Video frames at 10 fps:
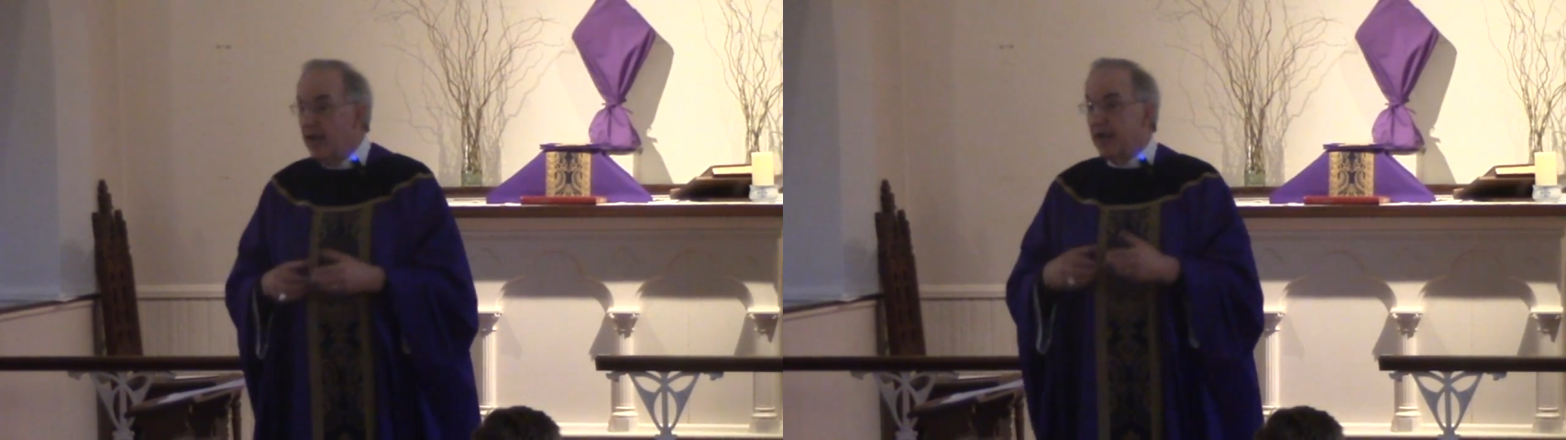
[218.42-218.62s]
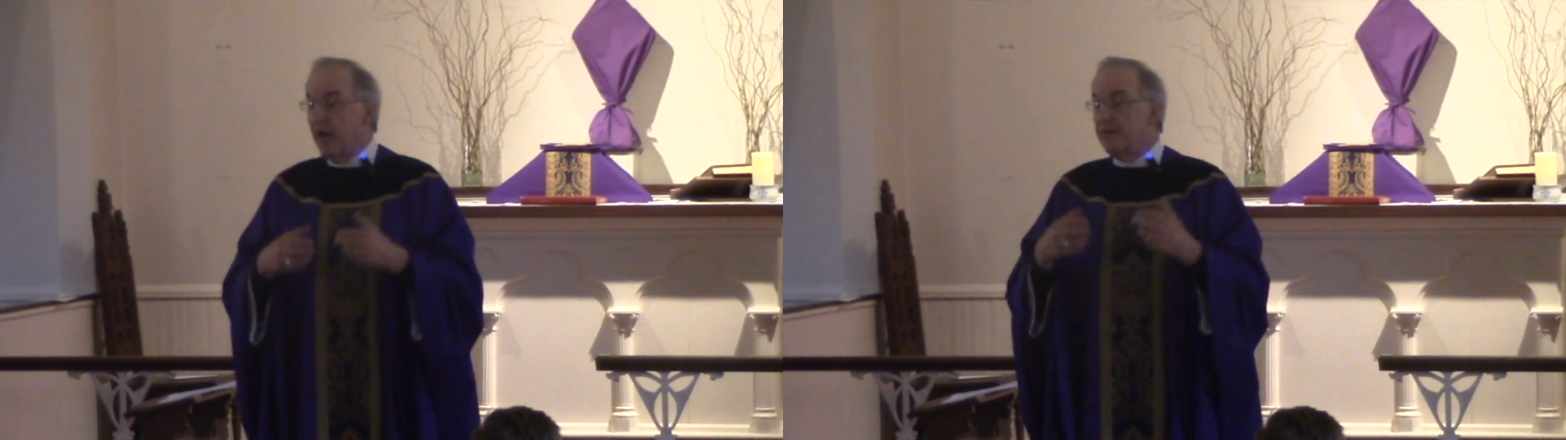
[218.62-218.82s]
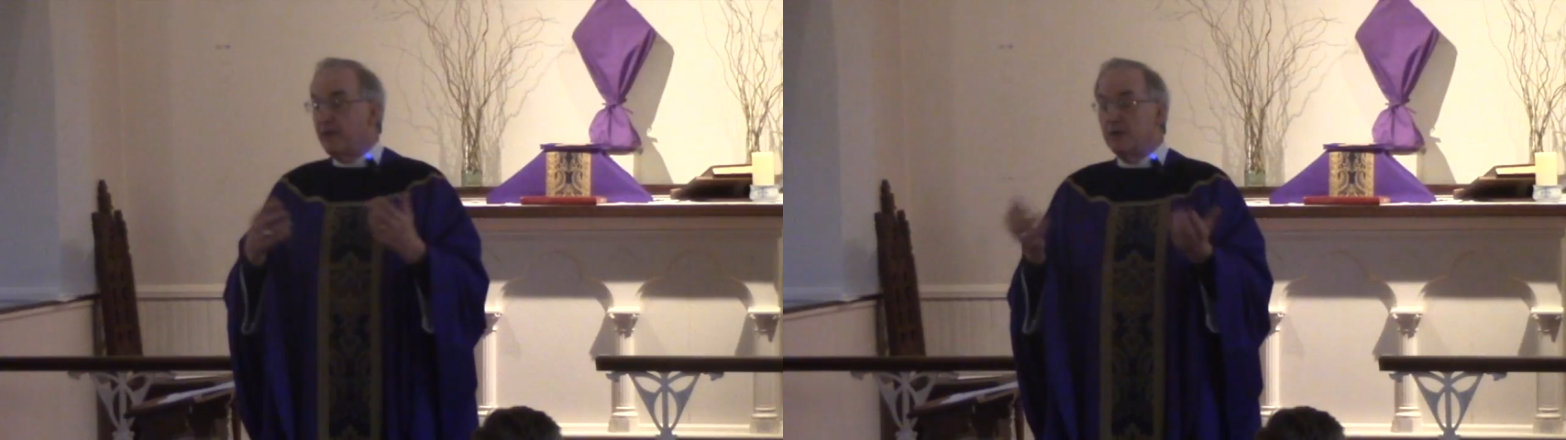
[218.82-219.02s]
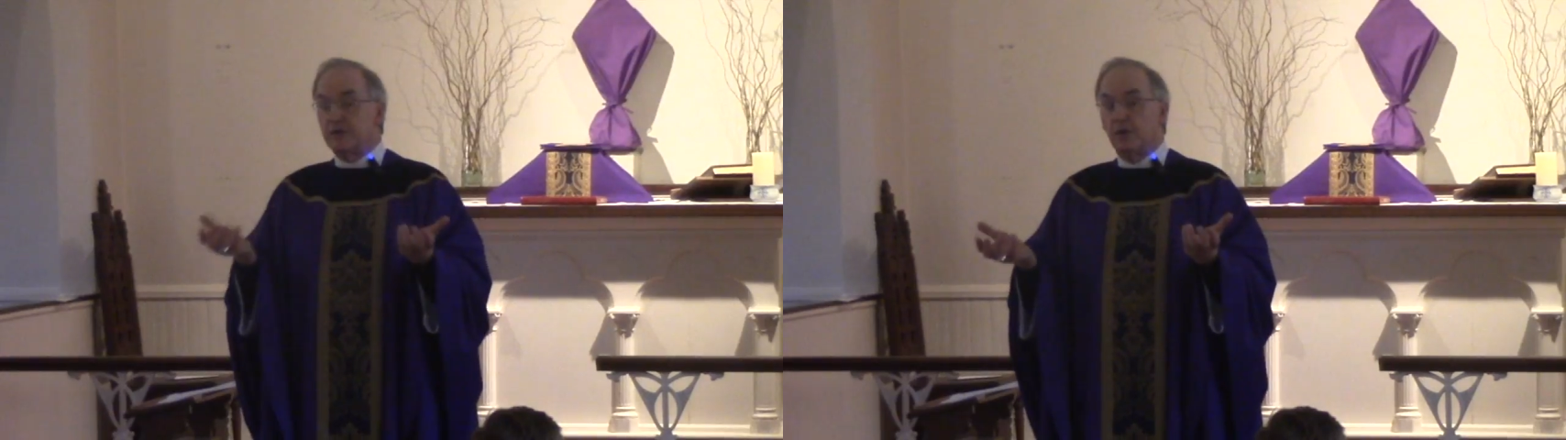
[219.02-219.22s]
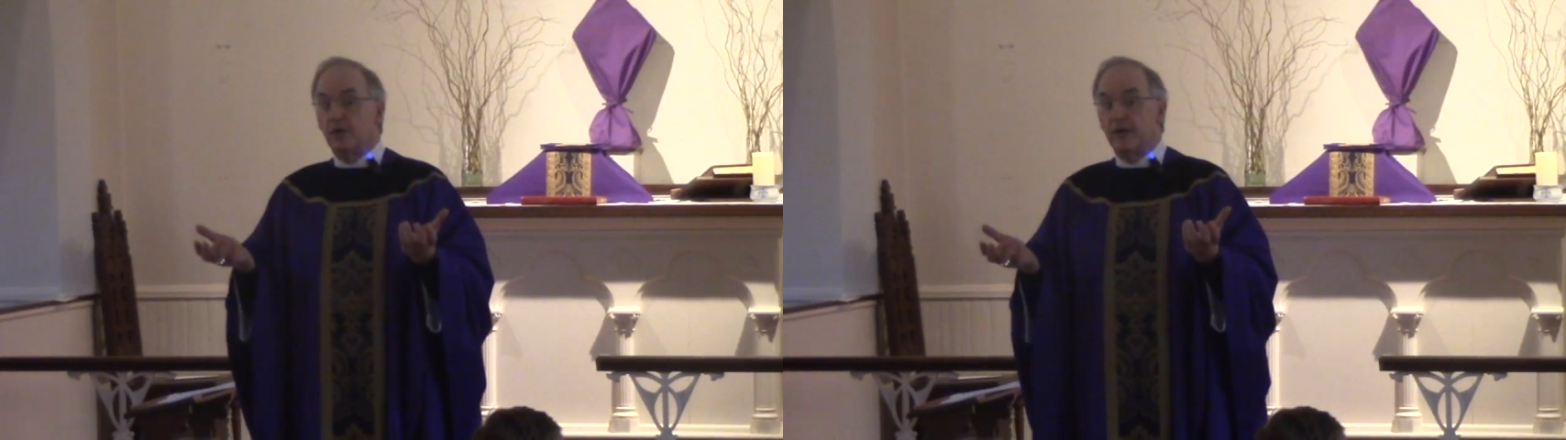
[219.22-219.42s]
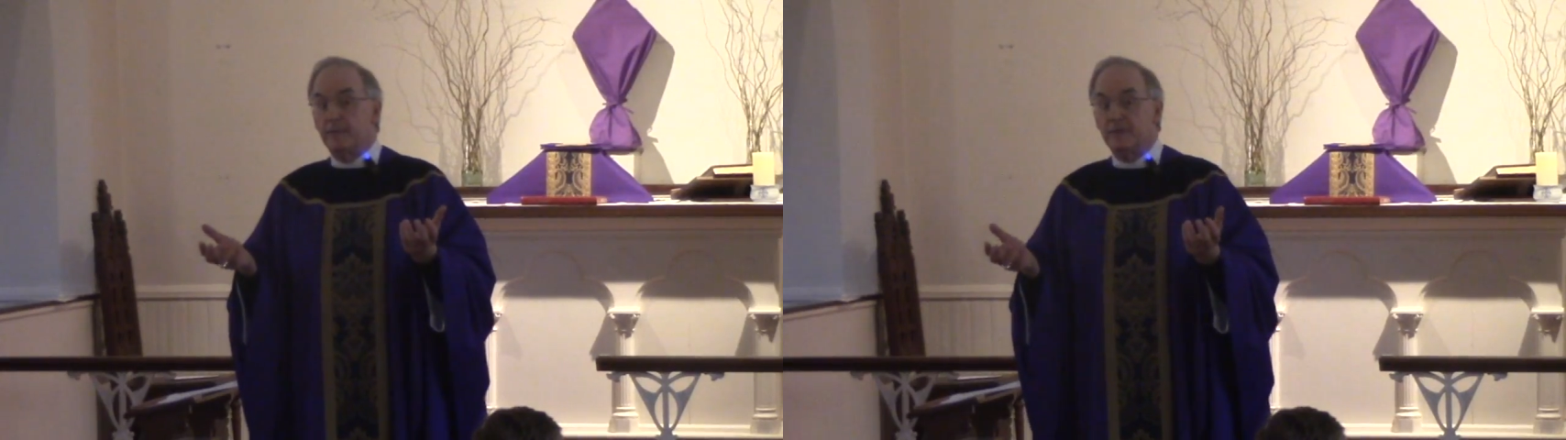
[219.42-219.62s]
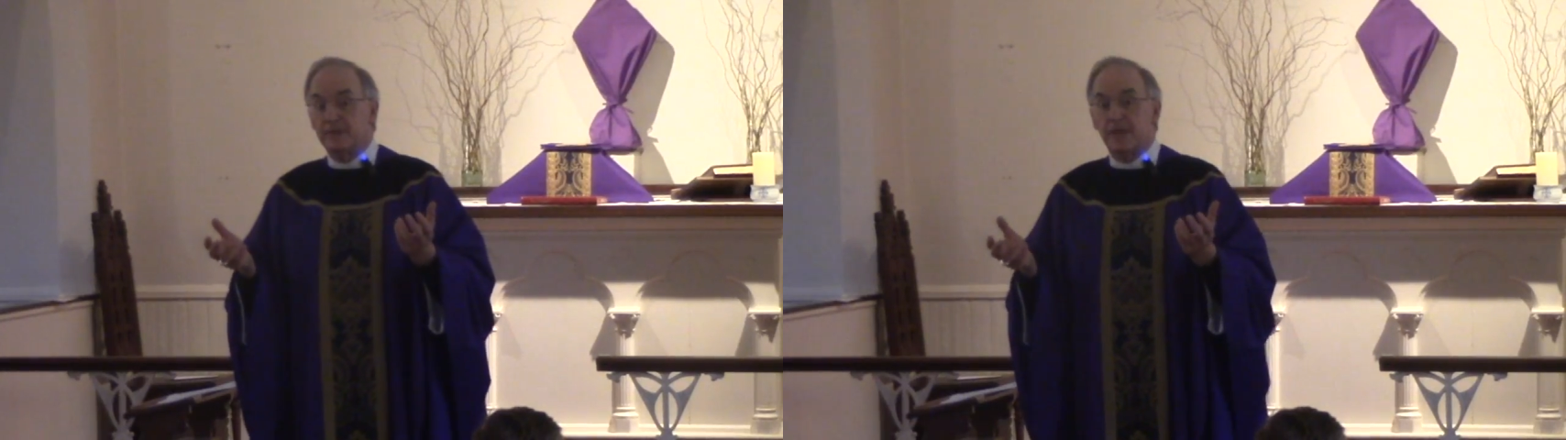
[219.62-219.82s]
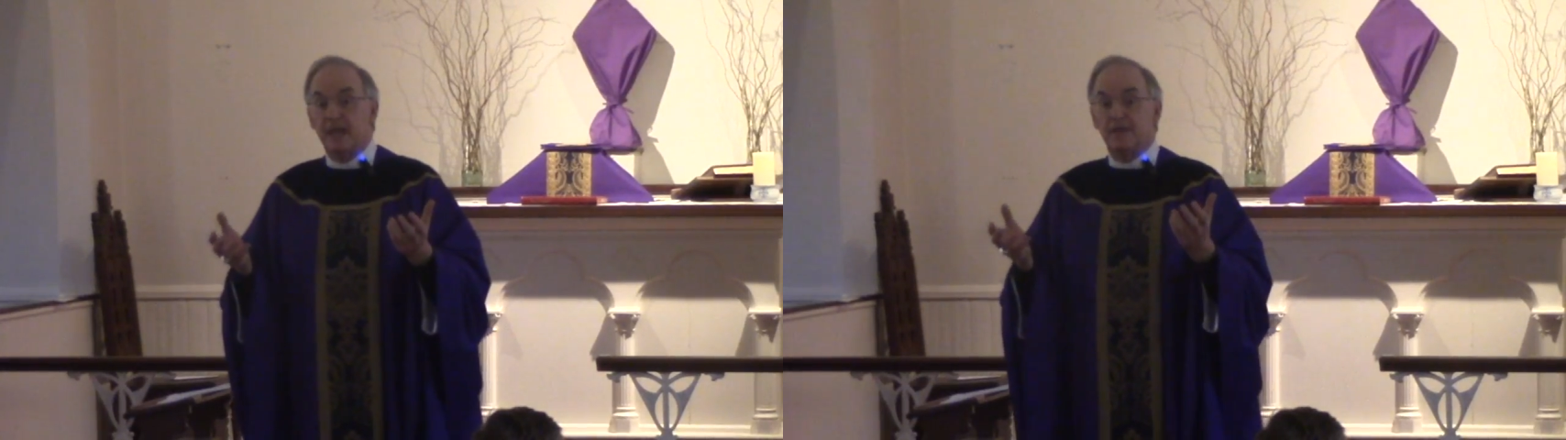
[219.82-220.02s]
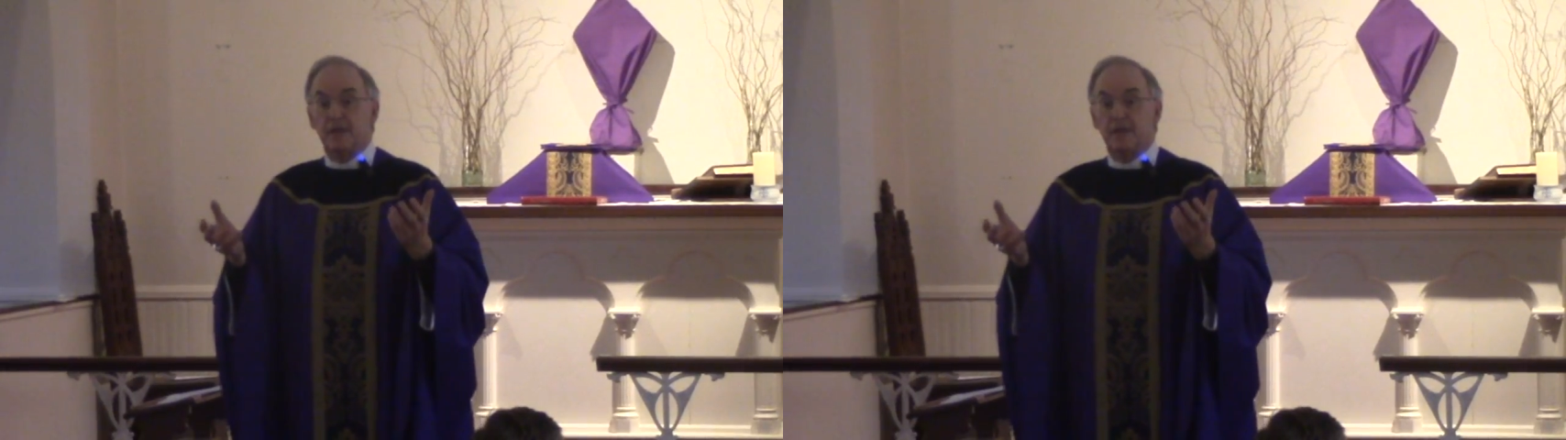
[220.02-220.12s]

And I first heard him say